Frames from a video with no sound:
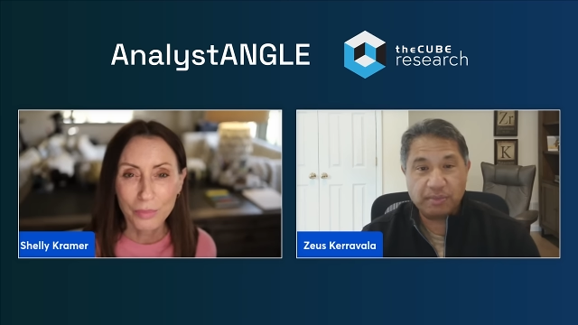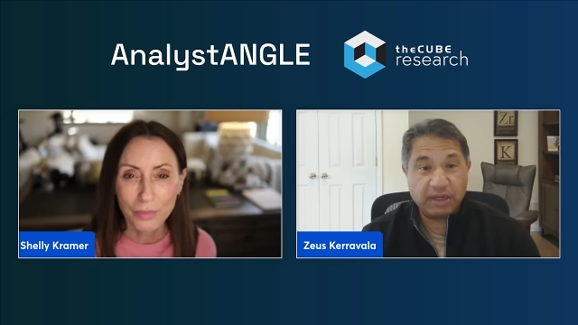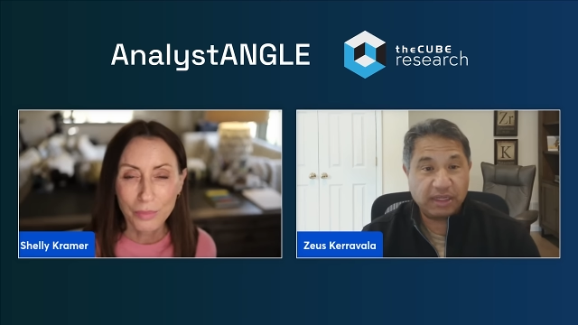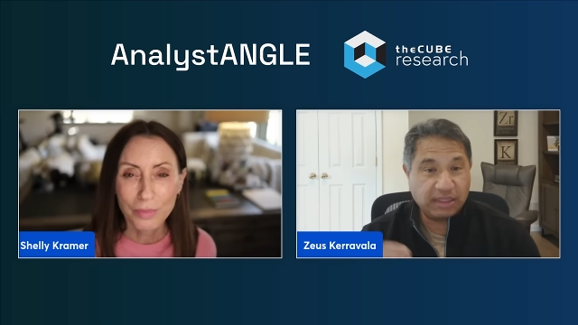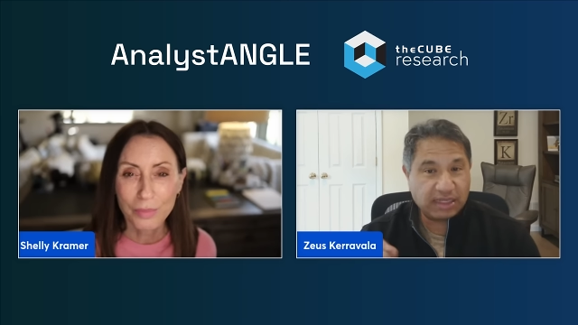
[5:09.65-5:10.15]

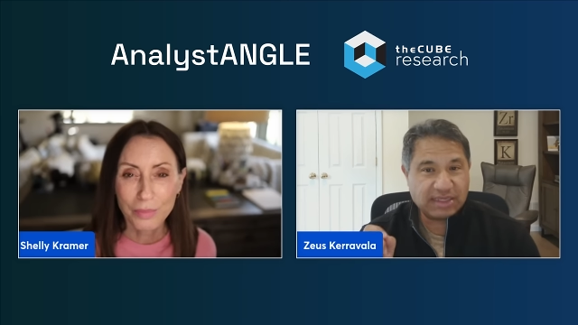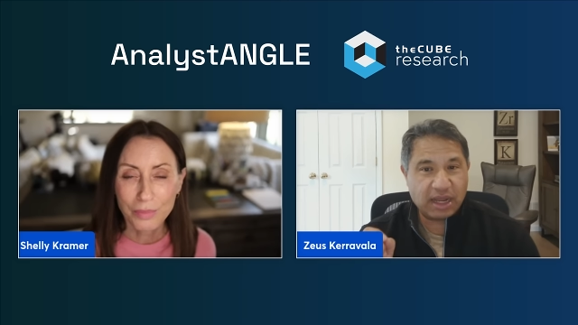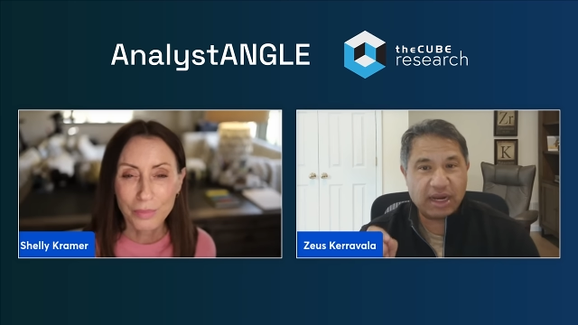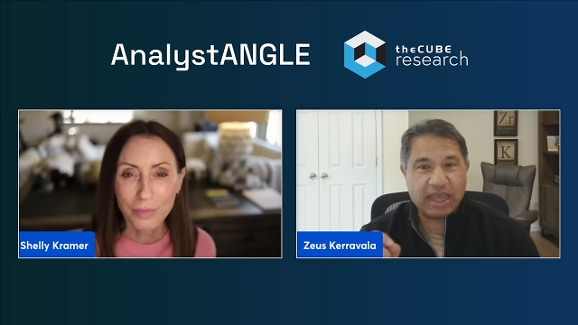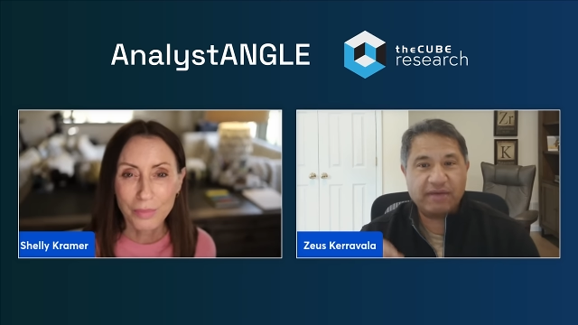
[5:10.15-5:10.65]
Speaker 1: but it does
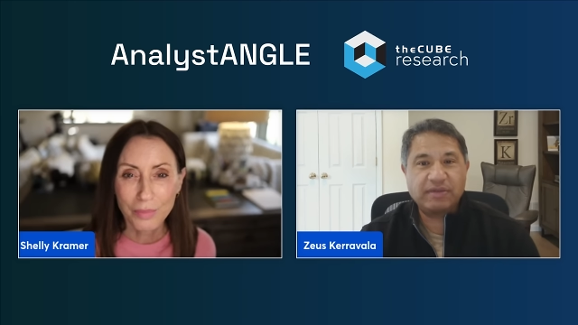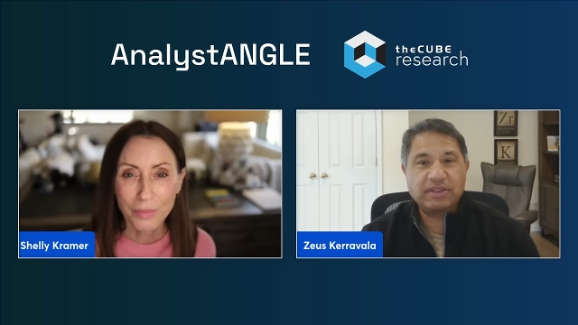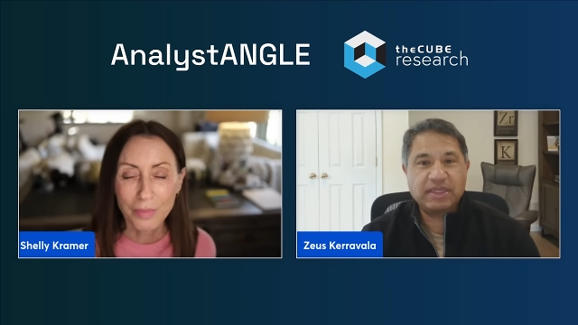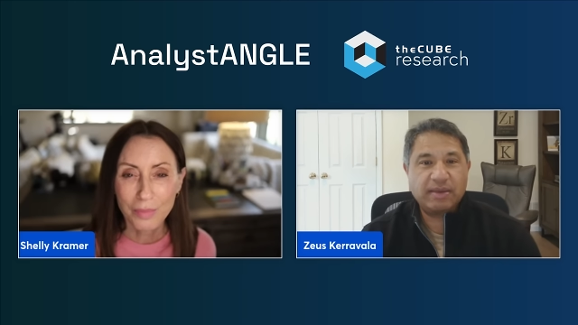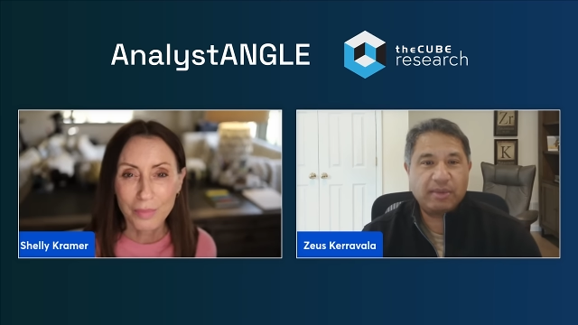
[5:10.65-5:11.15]
not have the
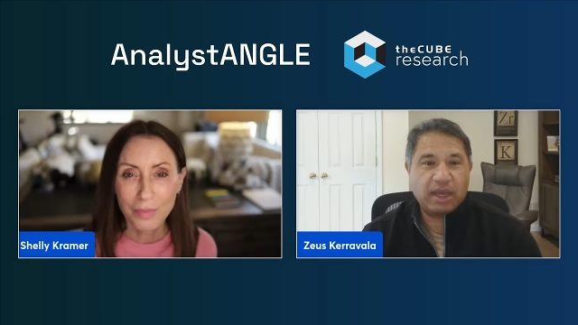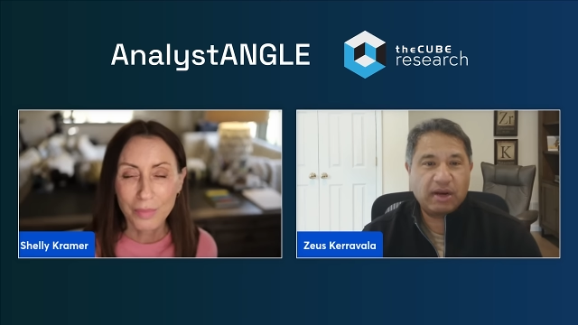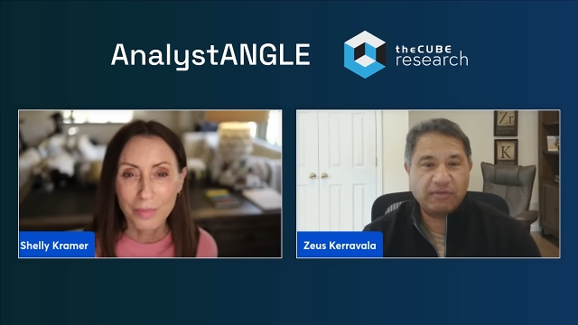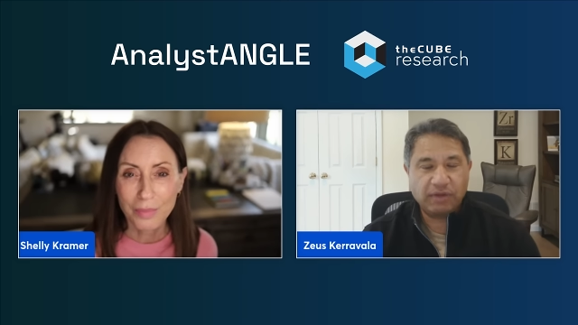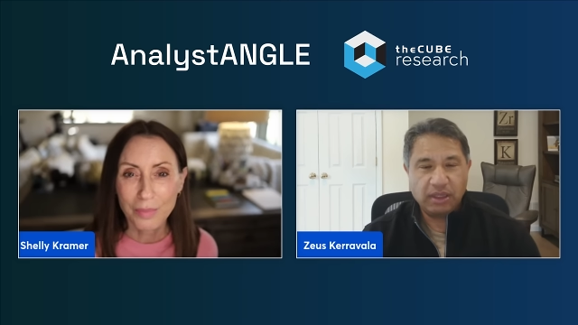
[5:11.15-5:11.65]
same
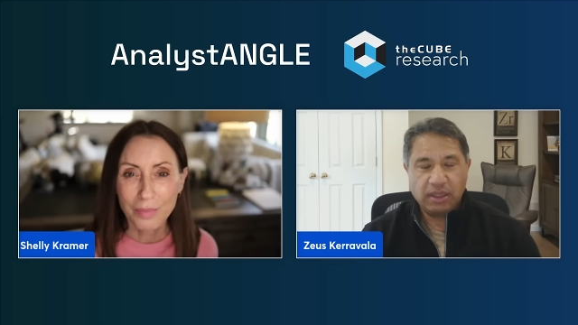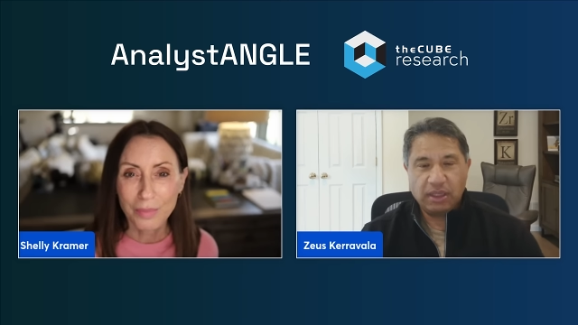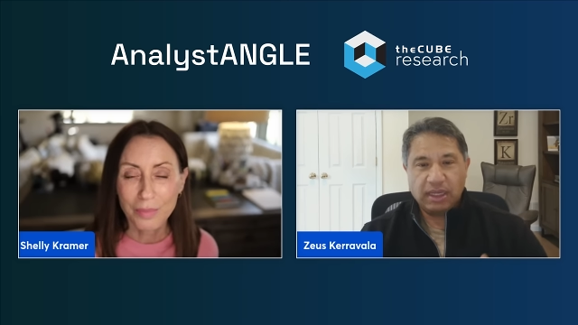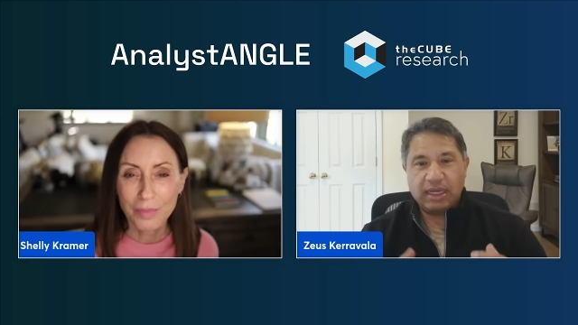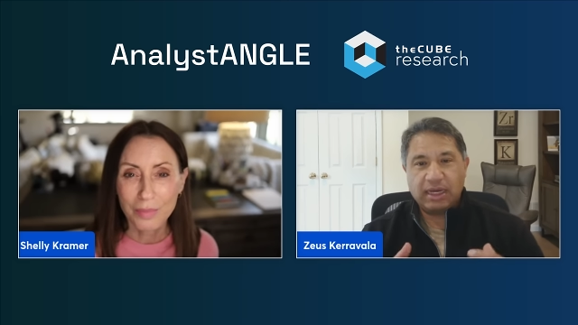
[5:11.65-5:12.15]
kind of,
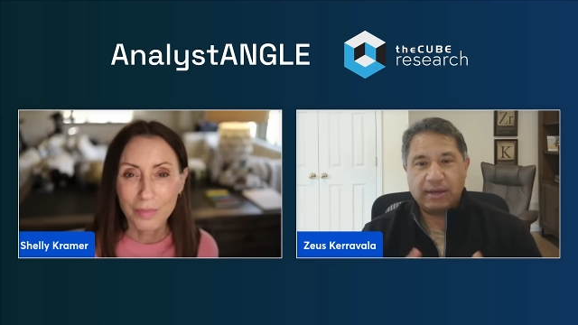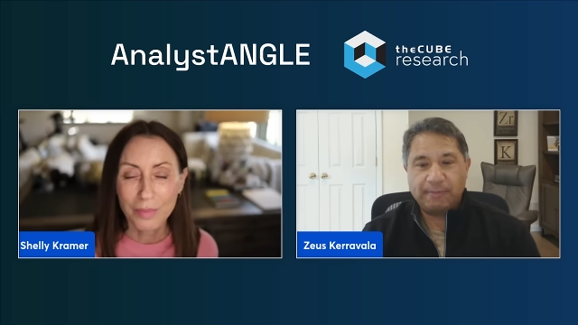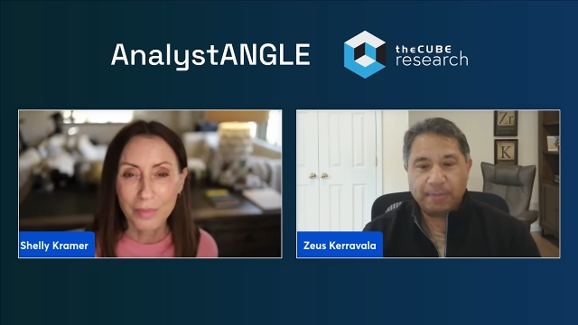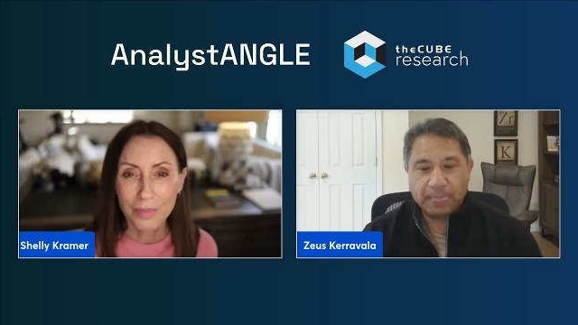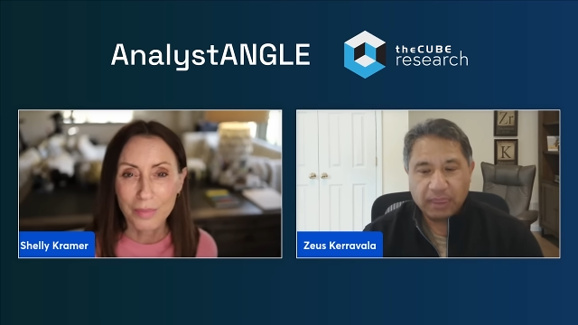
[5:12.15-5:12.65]

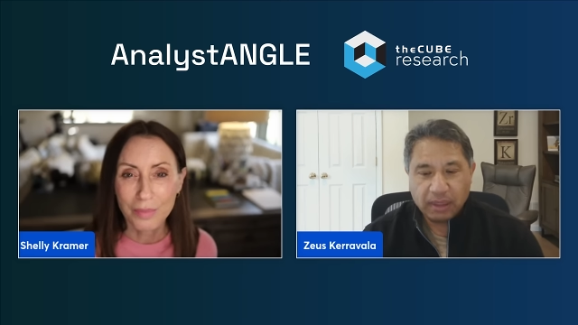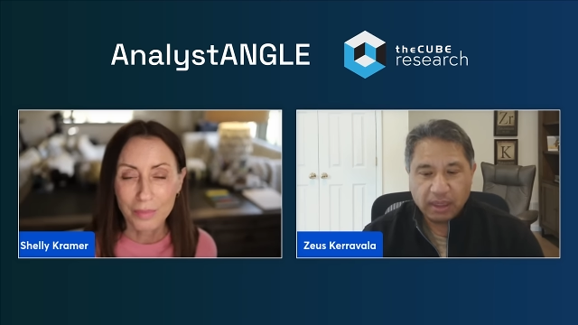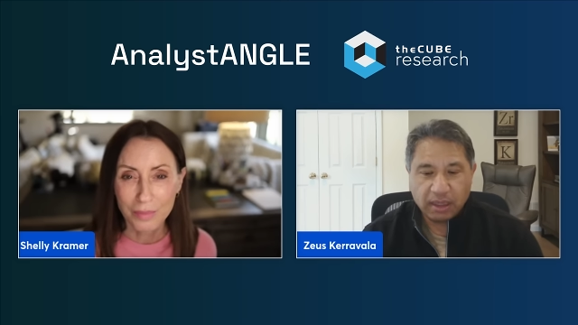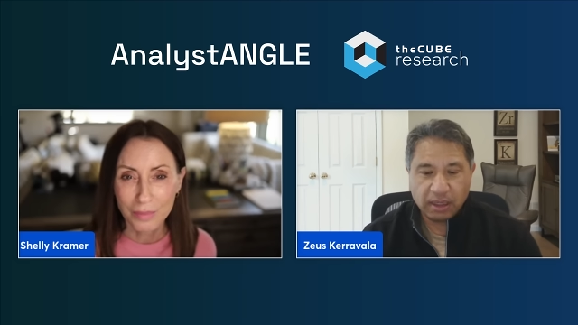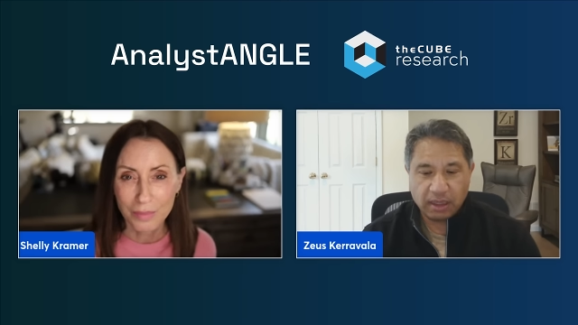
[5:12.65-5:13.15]
um,
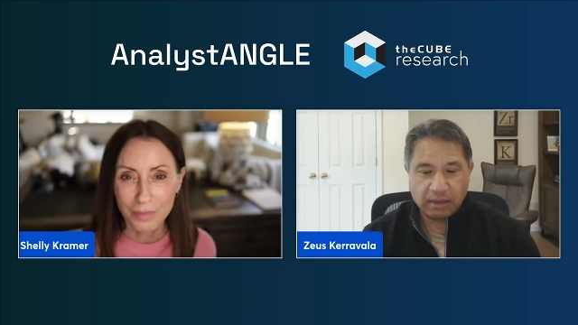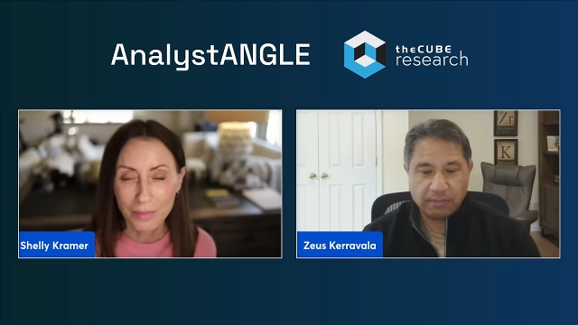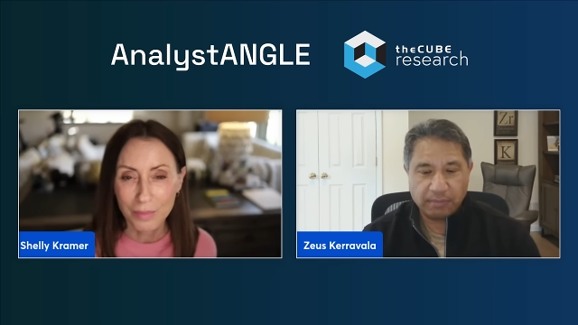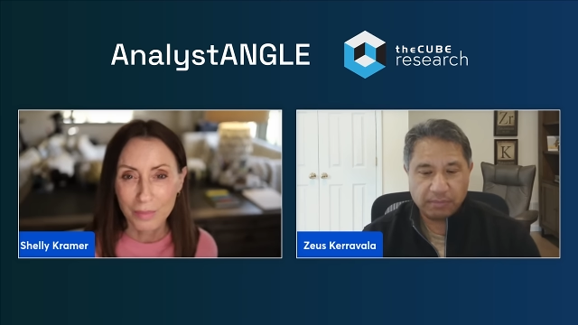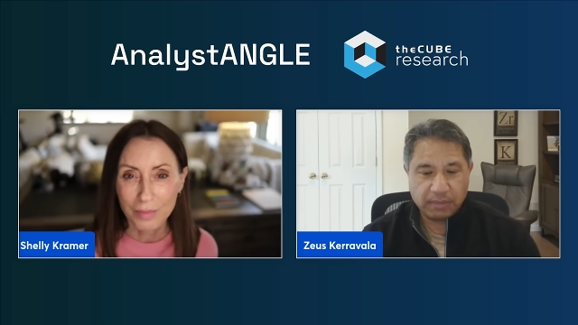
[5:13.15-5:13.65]
um,